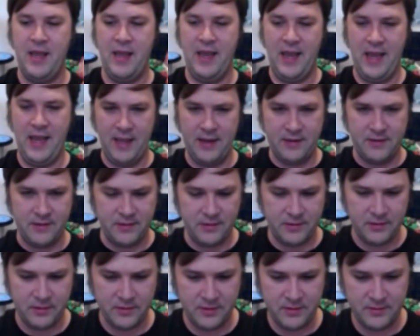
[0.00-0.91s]
And
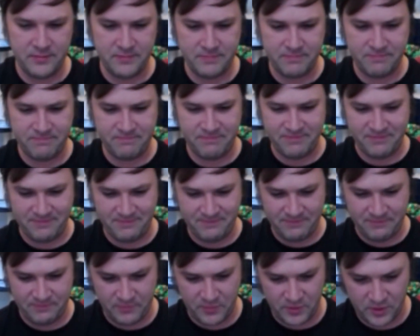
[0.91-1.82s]

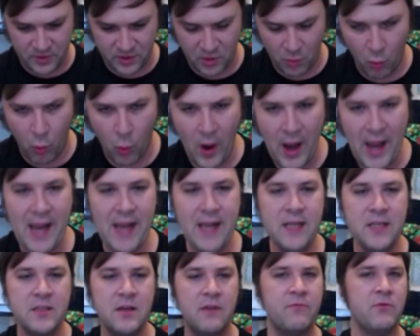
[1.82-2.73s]
the
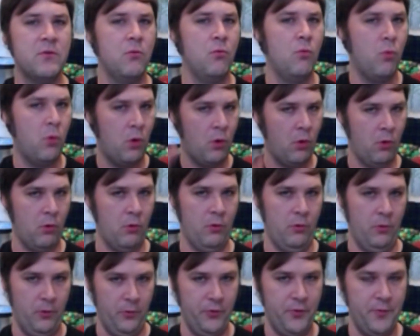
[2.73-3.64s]
ways of the
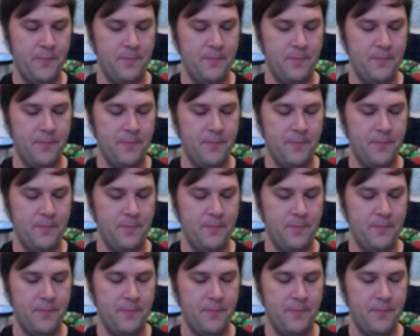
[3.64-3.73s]
world,